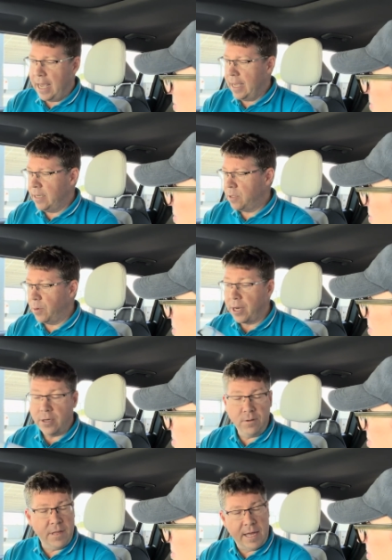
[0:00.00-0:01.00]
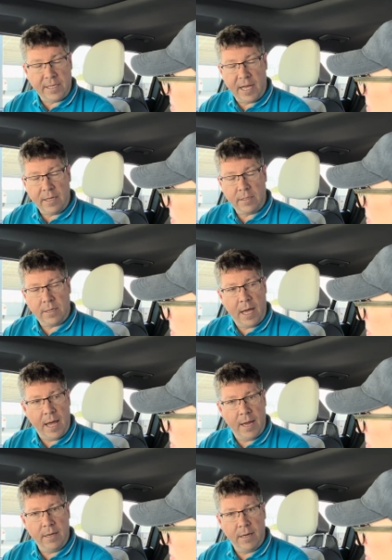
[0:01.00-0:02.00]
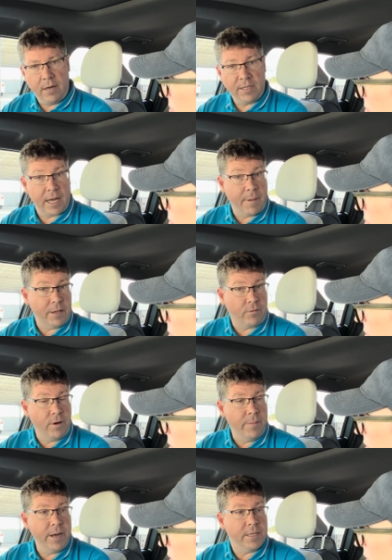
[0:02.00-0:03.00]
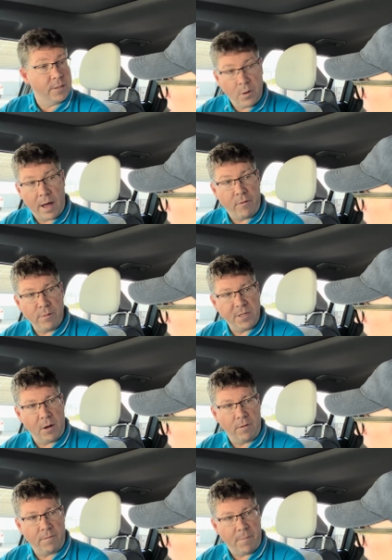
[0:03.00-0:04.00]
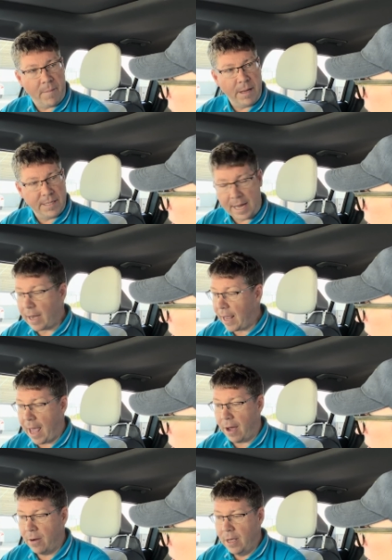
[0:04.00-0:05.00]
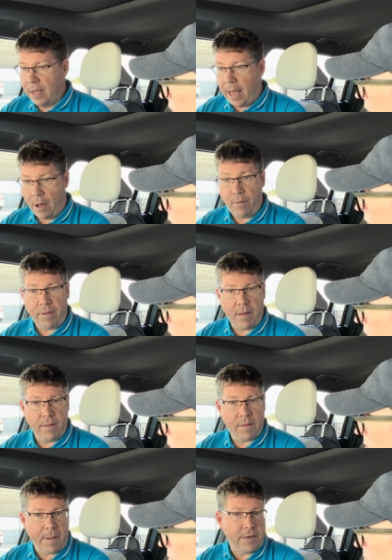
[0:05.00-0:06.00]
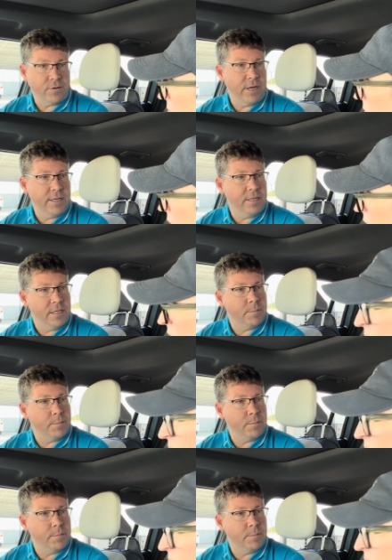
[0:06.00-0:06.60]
And we're going to do that test, and it'll take about three minutes, and we'll have a result for exactly how healthy the battery is in